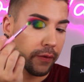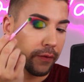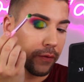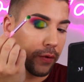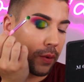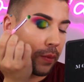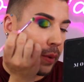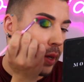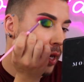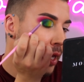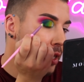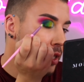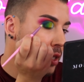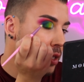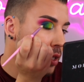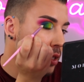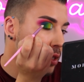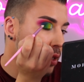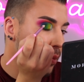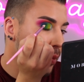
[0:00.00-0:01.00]
for me
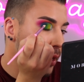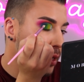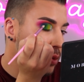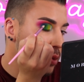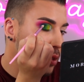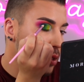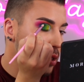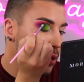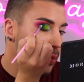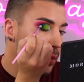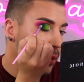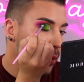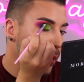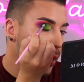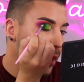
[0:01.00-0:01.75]
just because the base was super